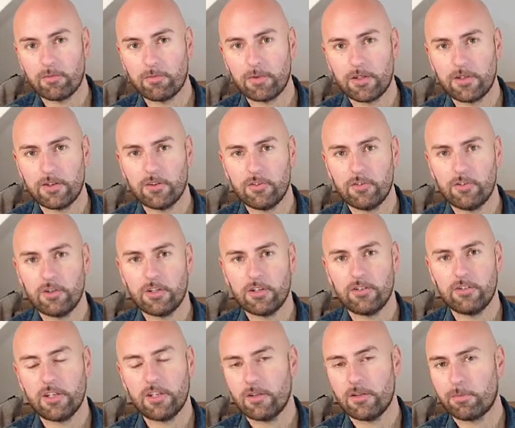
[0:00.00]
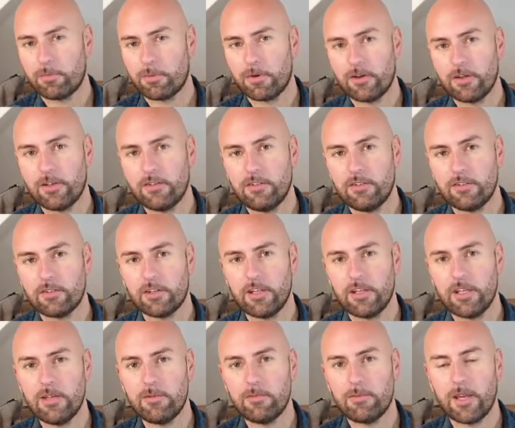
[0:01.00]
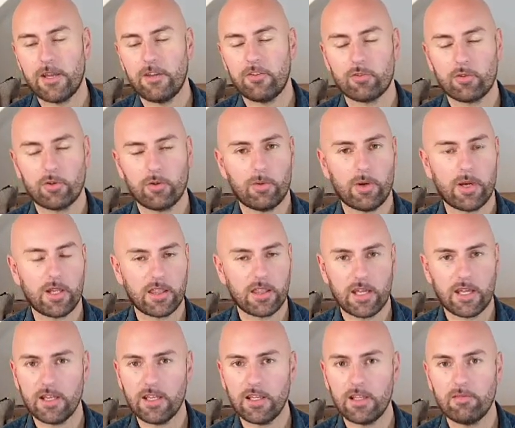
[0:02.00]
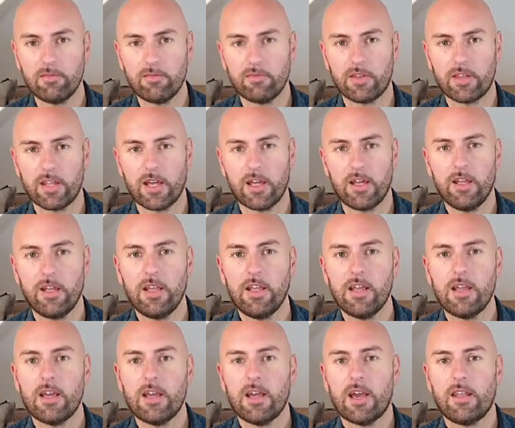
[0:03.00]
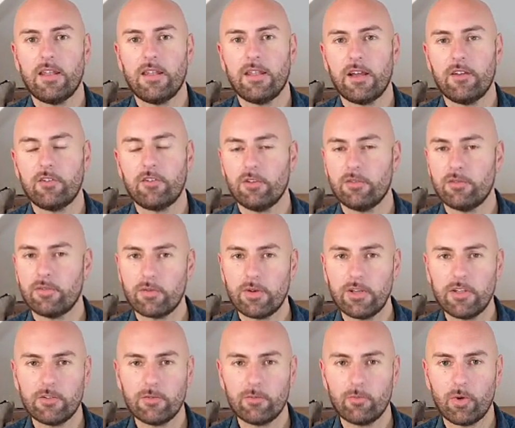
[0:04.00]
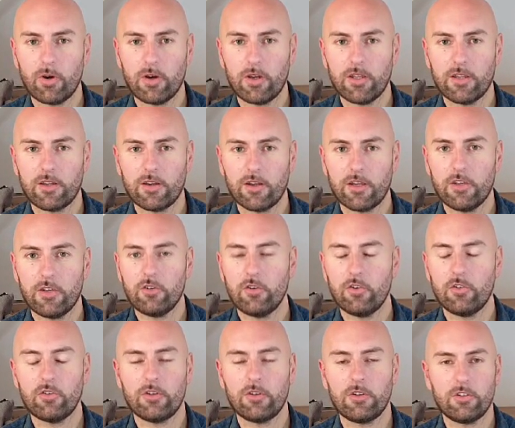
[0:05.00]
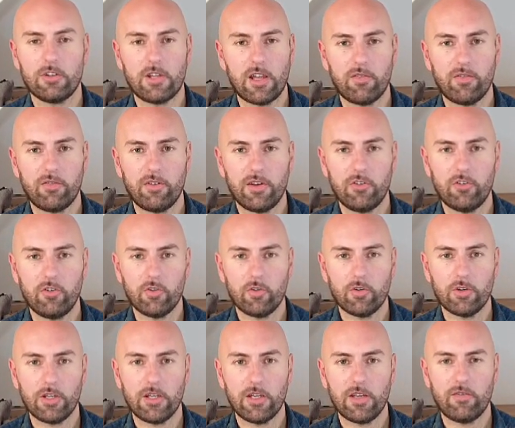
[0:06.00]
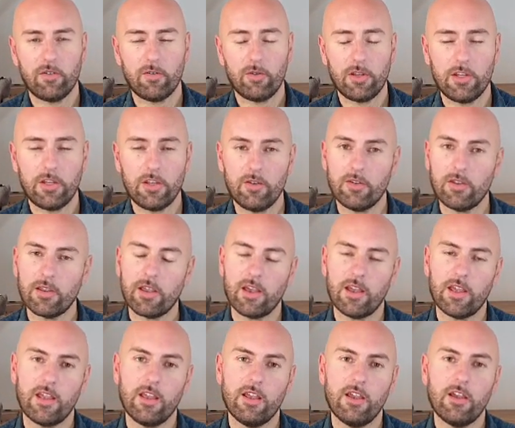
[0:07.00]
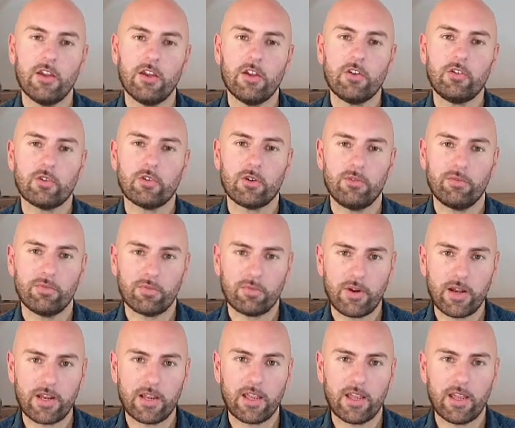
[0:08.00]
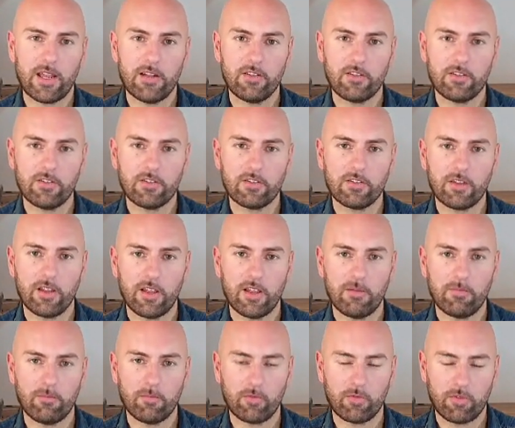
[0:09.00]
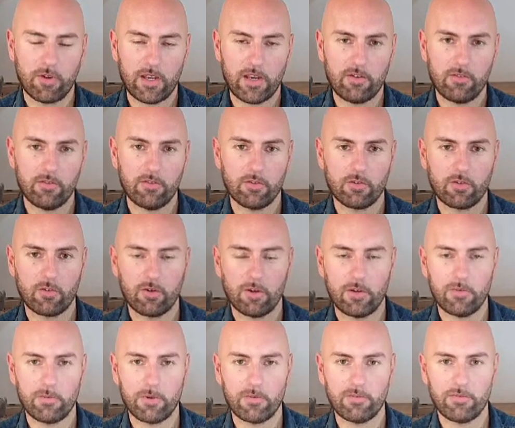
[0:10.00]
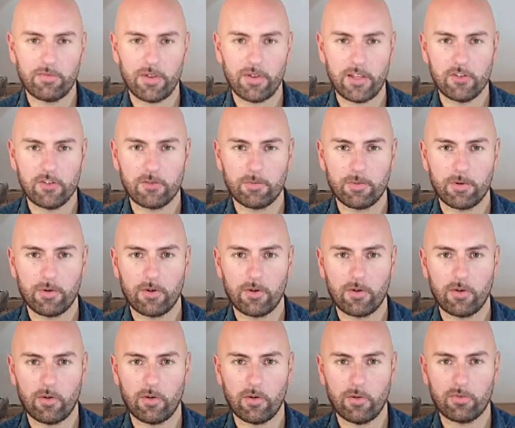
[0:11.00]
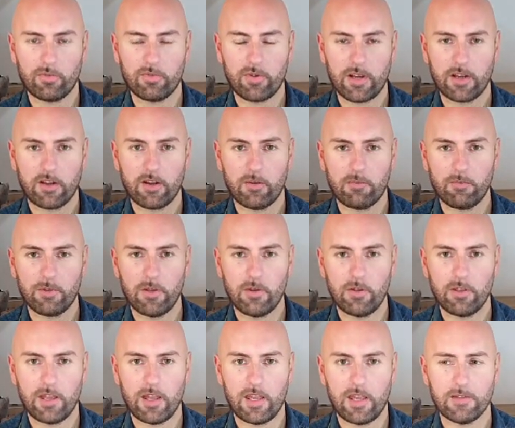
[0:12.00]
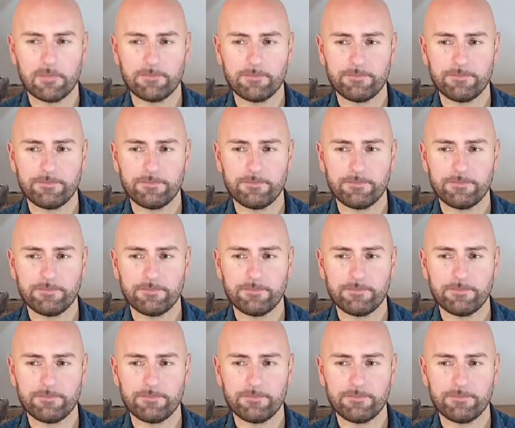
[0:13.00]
because you can see the prices on eBay, so I thank him for that. And that is another reason why, guys, you should definitely join, if you're in the UK, join Fraghead's fragrance group on Facebook or Fragcom UK.